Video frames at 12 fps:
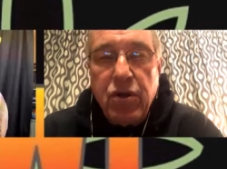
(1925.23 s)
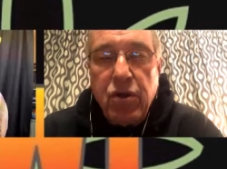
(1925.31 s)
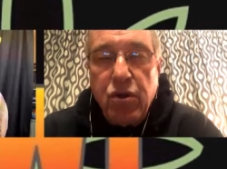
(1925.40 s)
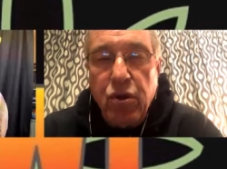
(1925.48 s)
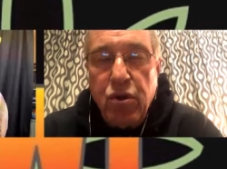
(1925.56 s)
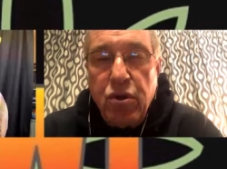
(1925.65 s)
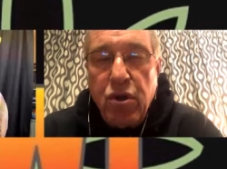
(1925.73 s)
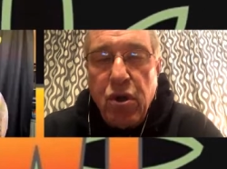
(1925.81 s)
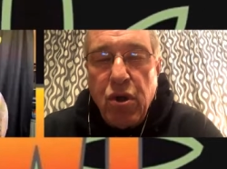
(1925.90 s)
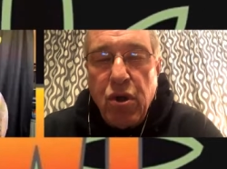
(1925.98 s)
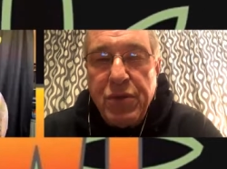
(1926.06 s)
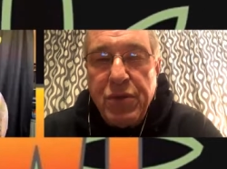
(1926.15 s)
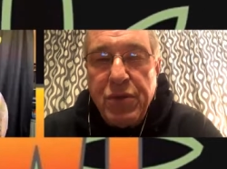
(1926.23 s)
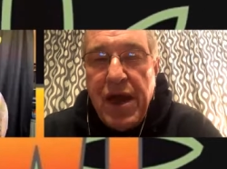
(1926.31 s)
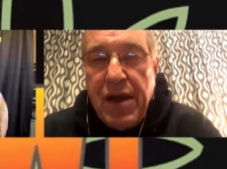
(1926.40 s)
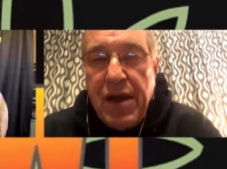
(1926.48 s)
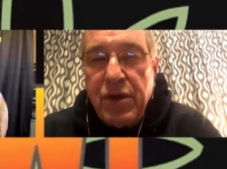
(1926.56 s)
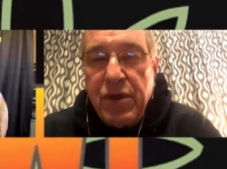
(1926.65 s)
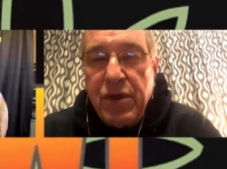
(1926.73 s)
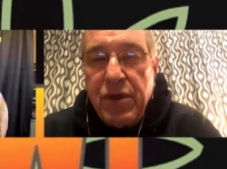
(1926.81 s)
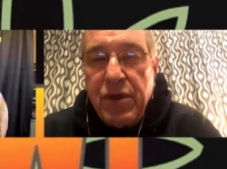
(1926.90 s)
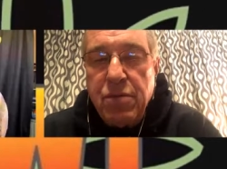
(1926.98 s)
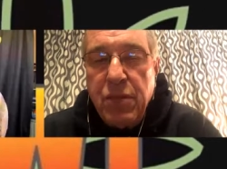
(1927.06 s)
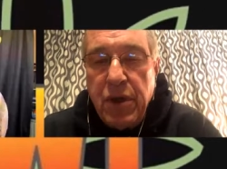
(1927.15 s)
glucose
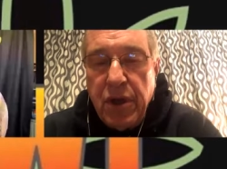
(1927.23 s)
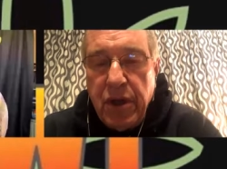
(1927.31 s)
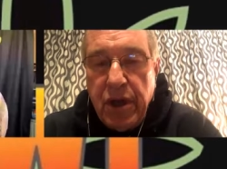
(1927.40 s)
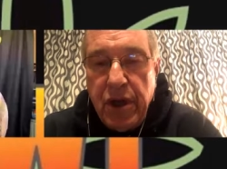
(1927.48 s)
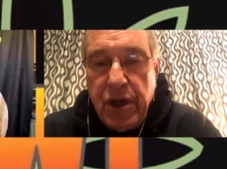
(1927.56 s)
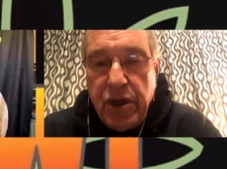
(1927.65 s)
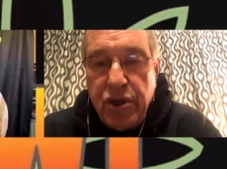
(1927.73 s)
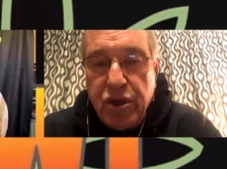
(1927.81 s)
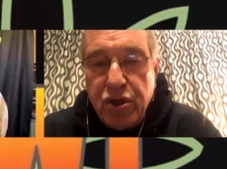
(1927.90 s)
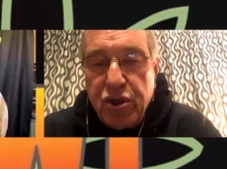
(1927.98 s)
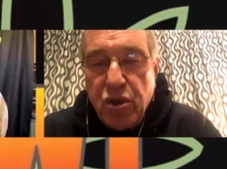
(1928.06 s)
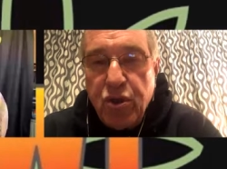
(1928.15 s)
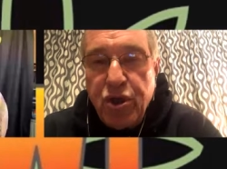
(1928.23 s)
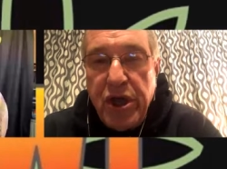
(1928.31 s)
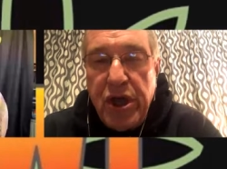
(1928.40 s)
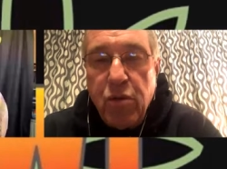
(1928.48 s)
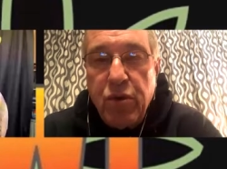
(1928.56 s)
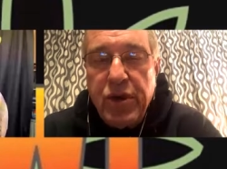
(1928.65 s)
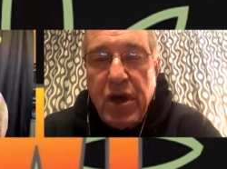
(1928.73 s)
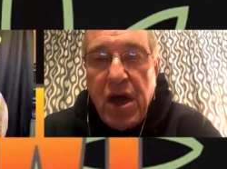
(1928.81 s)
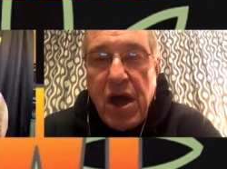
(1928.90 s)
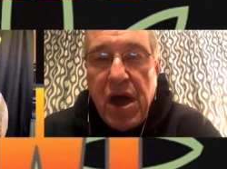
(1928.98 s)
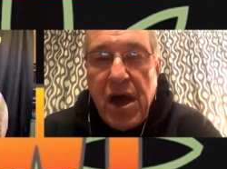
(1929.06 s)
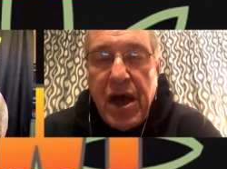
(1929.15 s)
metabolism is associated with a
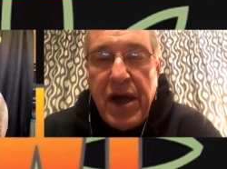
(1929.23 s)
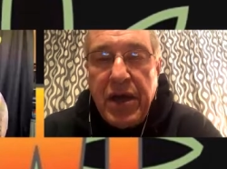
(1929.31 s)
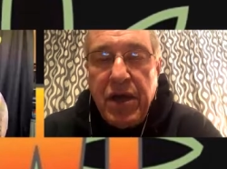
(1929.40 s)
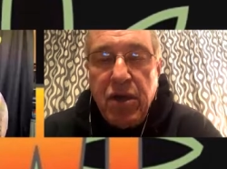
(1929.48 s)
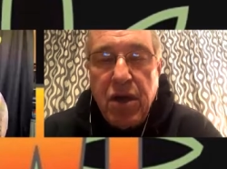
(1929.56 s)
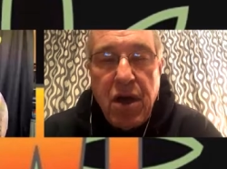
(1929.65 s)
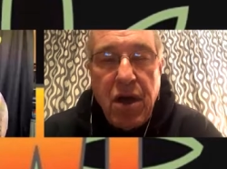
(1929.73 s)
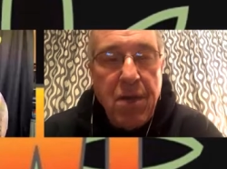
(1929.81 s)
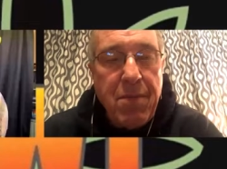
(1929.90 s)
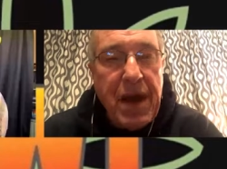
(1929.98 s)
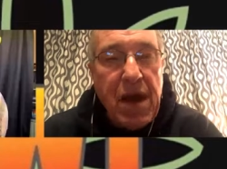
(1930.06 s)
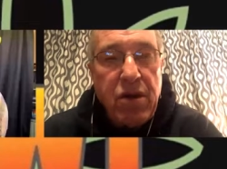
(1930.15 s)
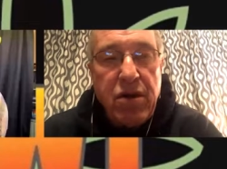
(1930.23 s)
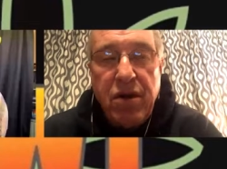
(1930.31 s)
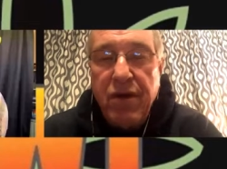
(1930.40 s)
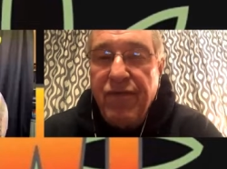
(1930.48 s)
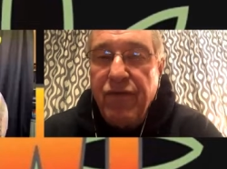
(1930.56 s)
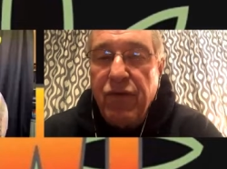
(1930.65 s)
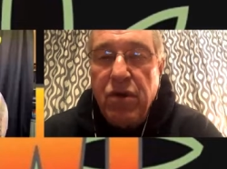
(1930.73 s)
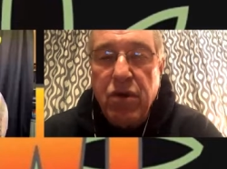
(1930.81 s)
high amount of